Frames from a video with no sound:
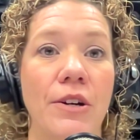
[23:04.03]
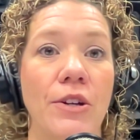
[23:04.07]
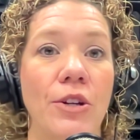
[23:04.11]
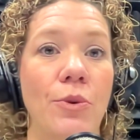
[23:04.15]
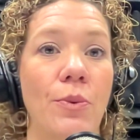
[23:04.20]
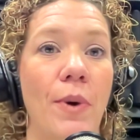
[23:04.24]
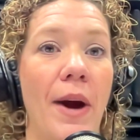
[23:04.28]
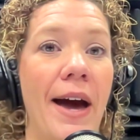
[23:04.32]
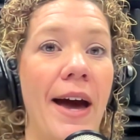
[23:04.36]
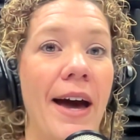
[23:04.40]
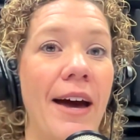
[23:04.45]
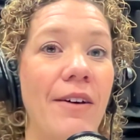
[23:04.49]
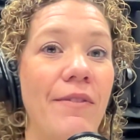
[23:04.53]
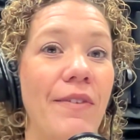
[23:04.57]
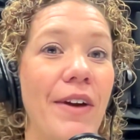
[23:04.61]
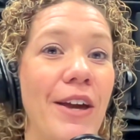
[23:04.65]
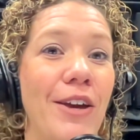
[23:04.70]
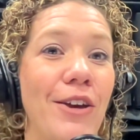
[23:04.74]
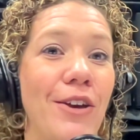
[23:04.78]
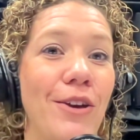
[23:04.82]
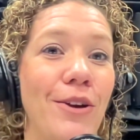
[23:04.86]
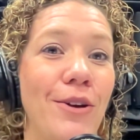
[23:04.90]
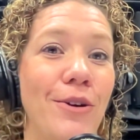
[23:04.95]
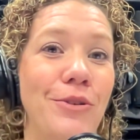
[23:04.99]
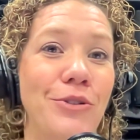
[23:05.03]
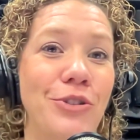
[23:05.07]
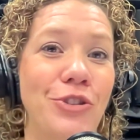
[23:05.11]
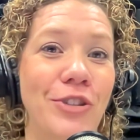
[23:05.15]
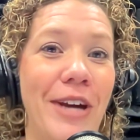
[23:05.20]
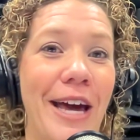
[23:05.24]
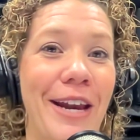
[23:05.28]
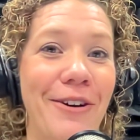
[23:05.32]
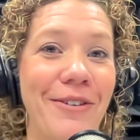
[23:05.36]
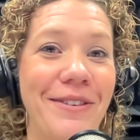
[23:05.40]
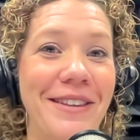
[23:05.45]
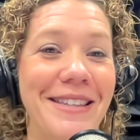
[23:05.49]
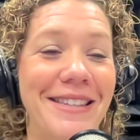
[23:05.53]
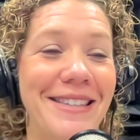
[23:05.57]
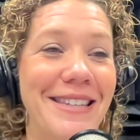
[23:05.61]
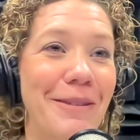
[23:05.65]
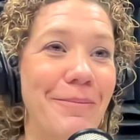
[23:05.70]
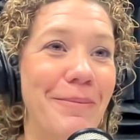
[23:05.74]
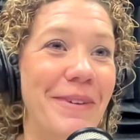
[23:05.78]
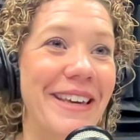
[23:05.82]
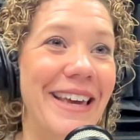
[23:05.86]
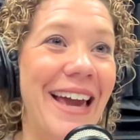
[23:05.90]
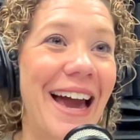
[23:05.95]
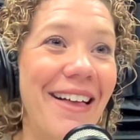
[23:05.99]
You have a huge Shatter the
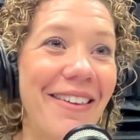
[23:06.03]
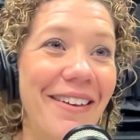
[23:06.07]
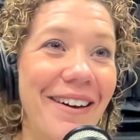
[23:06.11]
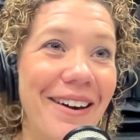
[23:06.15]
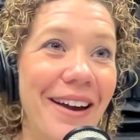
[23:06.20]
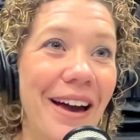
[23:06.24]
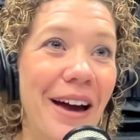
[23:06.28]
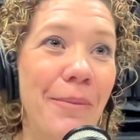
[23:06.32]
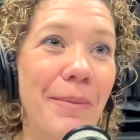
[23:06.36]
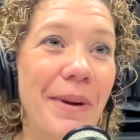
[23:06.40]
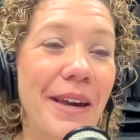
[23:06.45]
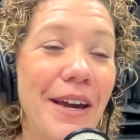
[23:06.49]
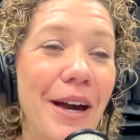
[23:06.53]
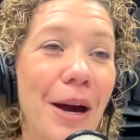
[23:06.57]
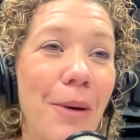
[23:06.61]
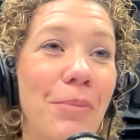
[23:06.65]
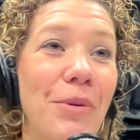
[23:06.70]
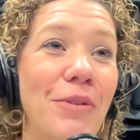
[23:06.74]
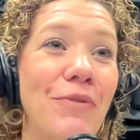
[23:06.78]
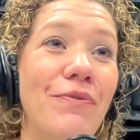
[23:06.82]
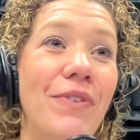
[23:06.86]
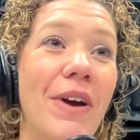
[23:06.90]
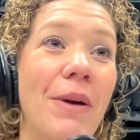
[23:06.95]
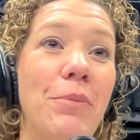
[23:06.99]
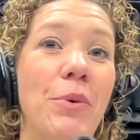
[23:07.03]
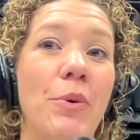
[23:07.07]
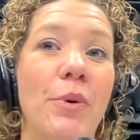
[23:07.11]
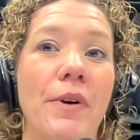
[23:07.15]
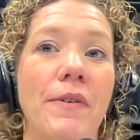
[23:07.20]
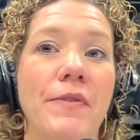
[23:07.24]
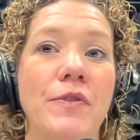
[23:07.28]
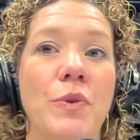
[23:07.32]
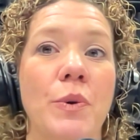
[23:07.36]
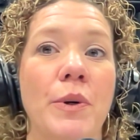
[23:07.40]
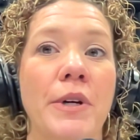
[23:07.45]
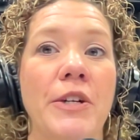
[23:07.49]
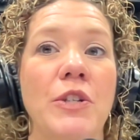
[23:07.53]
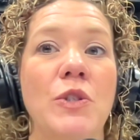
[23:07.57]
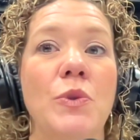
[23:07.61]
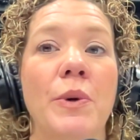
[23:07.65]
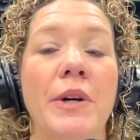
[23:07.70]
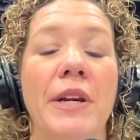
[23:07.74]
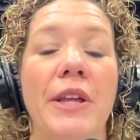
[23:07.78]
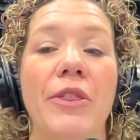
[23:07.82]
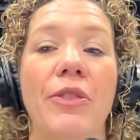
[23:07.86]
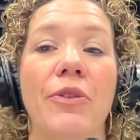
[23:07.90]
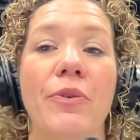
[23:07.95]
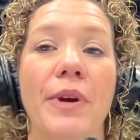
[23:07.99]
Stigma Gala coming up in February of
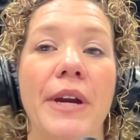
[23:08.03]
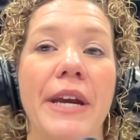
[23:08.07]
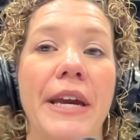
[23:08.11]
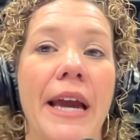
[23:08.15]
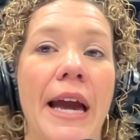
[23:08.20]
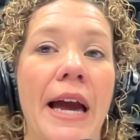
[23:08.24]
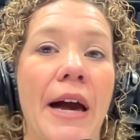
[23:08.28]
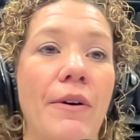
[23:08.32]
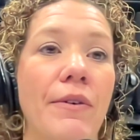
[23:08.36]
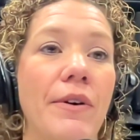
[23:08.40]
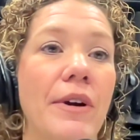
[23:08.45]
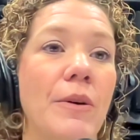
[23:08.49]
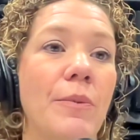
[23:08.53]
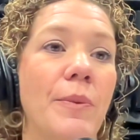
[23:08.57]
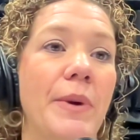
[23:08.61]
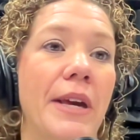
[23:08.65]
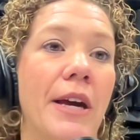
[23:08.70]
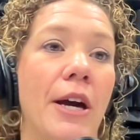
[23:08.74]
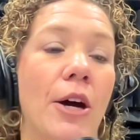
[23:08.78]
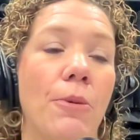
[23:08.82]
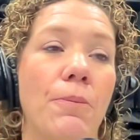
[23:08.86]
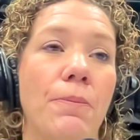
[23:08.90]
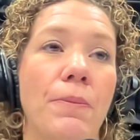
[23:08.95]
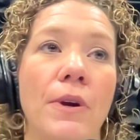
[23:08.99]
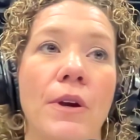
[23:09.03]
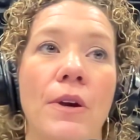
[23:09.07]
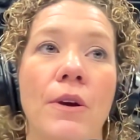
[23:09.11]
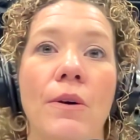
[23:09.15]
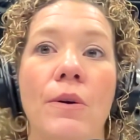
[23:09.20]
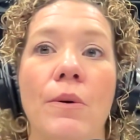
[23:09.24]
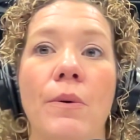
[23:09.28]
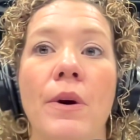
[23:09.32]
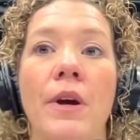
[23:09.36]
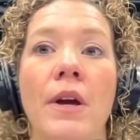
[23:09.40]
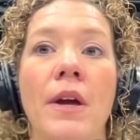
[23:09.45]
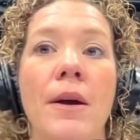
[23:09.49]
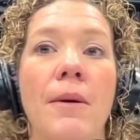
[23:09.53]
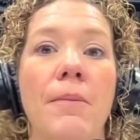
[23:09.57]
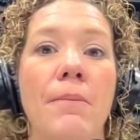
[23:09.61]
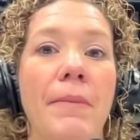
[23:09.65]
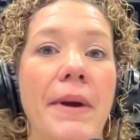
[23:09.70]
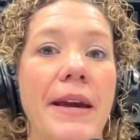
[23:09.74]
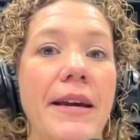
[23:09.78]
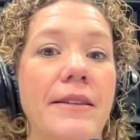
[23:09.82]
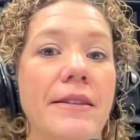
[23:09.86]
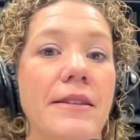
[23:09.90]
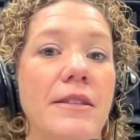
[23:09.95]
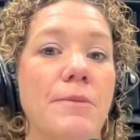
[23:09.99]
2023. How can we help you
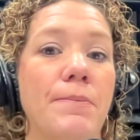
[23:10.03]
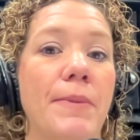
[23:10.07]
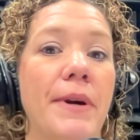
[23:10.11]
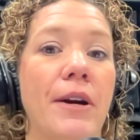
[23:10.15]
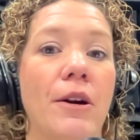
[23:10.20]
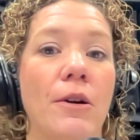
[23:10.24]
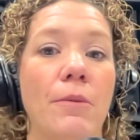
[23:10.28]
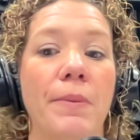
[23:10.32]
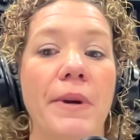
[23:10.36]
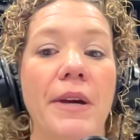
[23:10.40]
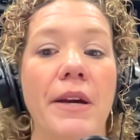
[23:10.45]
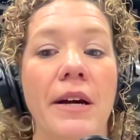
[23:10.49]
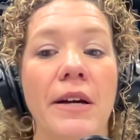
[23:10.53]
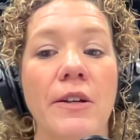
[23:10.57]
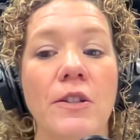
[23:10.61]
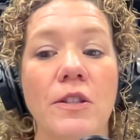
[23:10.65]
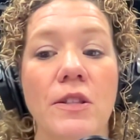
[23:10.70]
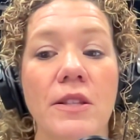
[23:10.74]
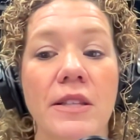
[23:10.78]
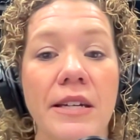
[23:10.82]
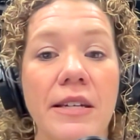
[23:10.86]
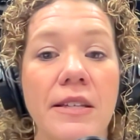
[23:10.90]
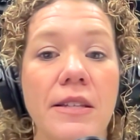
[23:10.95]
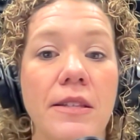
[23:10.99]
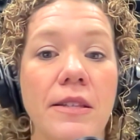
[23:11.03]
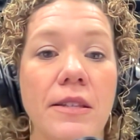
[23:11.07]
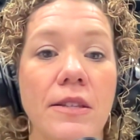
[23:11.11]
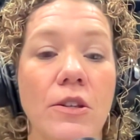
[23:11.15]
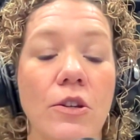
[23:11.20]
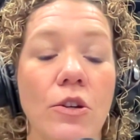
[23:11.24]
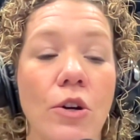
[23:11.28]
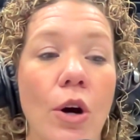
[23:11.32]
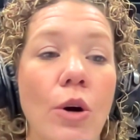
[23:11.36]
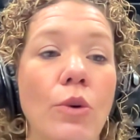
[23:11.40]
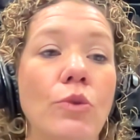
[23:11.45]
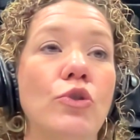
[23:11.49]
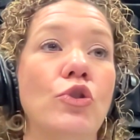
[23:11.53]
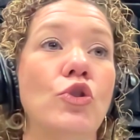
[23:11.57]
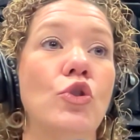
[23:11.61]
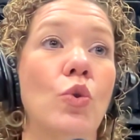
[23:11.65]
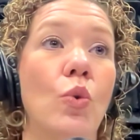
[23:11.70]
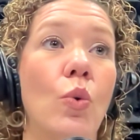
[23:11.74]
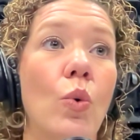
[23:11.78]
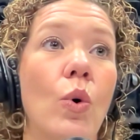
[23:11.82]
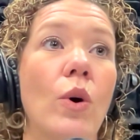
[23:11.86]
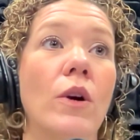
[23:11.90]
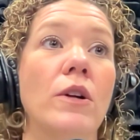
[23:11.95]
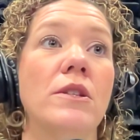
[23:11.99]
make this bigger? Because this goes
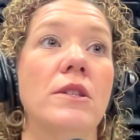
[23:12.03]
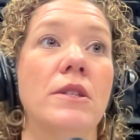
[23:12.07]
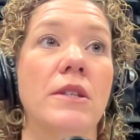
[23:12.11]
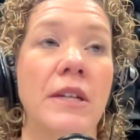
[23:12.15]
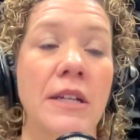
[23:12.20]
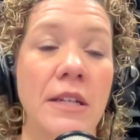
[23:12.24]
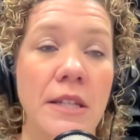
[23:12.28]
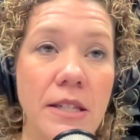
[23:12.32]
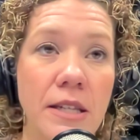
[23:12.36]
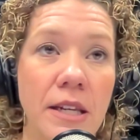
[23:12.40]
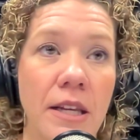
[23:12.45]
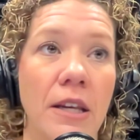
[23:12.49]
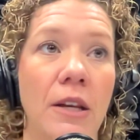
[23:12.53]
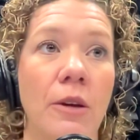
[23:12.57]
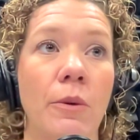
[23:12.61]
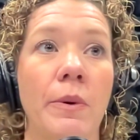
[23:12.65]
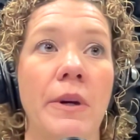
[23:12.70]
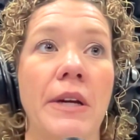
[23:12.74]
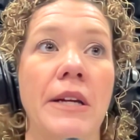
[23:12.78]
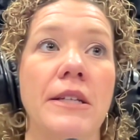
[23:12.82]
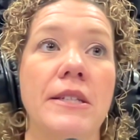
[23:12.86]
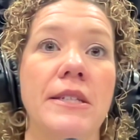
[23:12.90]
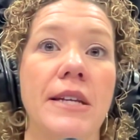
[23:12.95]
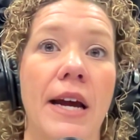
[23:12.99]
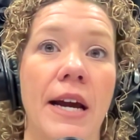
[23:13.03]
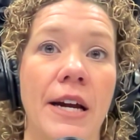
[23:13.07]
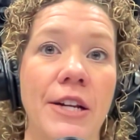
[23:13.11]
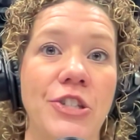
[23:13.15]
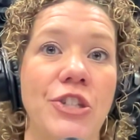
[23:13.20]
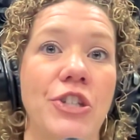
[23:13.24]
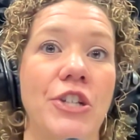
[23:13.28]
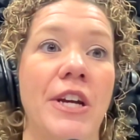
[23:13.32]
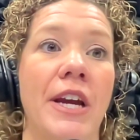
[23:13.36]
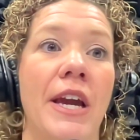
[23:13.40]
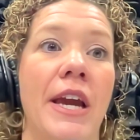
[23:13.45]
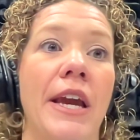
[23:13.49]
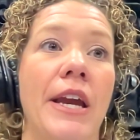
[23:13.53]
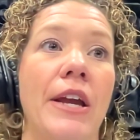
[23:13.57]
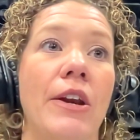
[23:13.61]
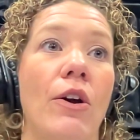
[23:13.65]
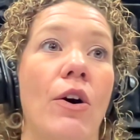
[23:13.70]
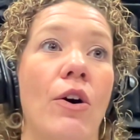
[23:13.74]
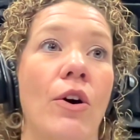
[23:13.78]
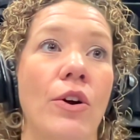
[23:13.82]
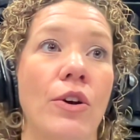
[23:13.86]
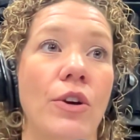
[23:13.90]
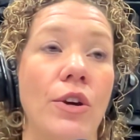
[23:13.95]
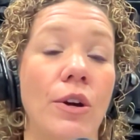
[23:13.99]
towards continuing to educate
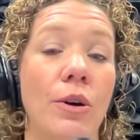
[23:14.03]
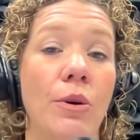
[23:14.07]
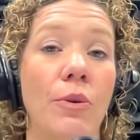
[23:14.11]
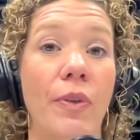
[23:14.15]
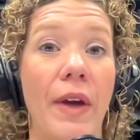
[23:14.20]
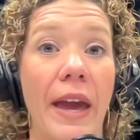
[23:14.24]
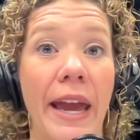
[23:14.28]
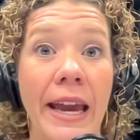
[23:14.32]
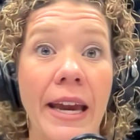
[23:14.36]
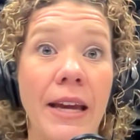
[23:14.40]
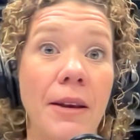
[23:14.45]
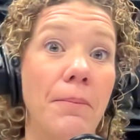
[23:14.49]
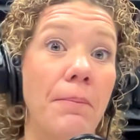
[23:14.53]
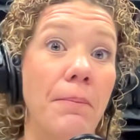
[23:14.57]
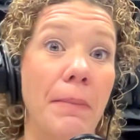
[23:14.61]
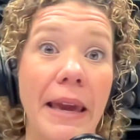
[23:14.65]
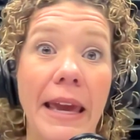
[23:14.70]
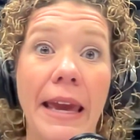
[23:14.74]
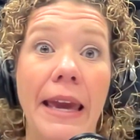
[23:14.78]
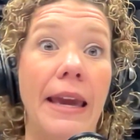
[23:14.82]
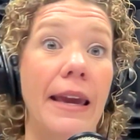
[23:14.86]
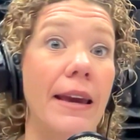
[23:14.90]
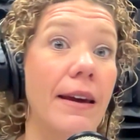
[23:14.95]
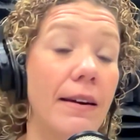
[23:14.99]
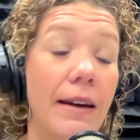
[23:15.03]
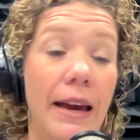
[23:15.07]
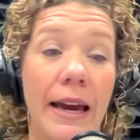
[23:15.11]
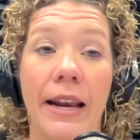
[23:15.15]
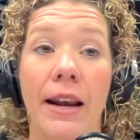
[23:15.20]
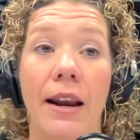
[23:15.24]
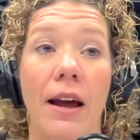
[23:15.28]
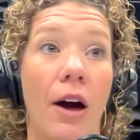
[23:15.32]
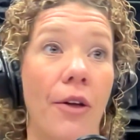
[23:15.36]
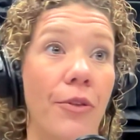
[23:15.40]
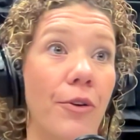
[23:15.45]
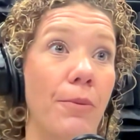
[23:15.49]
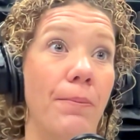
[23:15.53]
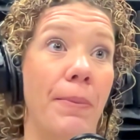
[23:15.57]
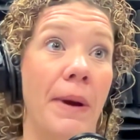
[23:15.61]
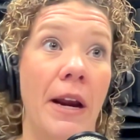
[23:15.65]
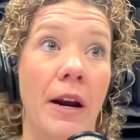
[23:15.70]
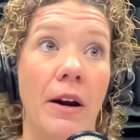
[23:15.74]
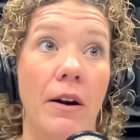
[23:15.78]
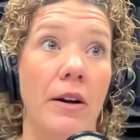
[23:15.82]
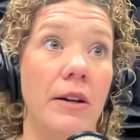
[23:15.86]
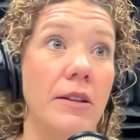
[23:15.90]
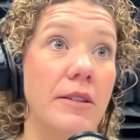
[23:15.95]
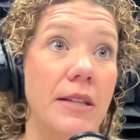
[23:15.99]
our youth and me and other
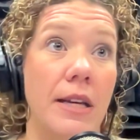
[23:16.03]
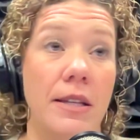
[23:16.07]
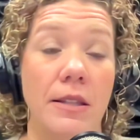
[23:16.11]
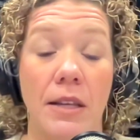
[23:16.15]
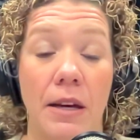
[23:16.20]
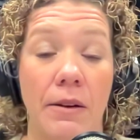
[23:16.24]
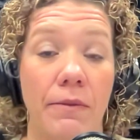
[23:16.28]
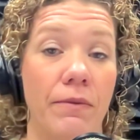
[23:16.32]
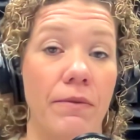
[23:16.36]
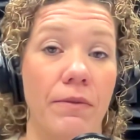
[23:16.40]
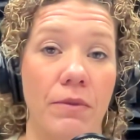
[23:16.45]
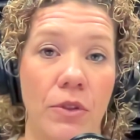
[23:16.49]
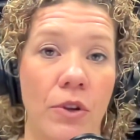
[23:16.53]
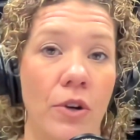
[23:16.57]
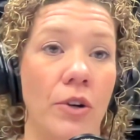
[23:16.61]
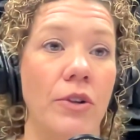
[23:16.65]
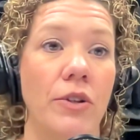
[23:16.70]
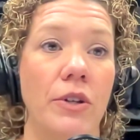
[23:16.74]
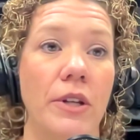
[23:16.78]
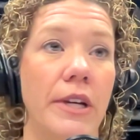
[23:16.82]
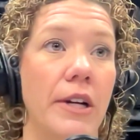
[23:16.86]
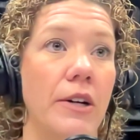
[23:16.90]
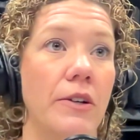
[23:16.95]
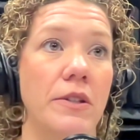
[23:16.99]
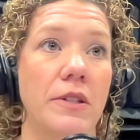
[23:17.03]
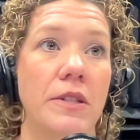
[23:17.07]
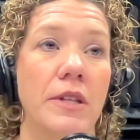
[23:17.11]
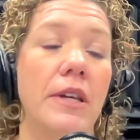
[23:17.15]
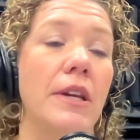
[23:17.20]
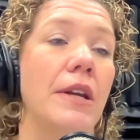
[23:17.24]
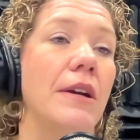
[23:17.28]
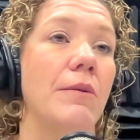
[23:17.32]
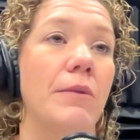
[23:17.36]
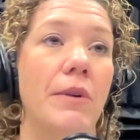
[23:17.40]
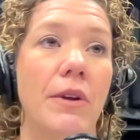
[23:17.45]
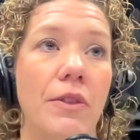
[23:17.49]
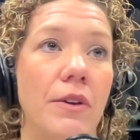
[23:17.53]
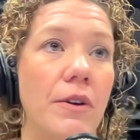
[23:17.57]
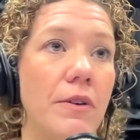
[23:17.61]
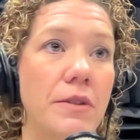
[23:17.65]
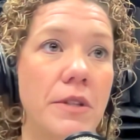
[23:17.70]
parents, as I've learned here sitting with you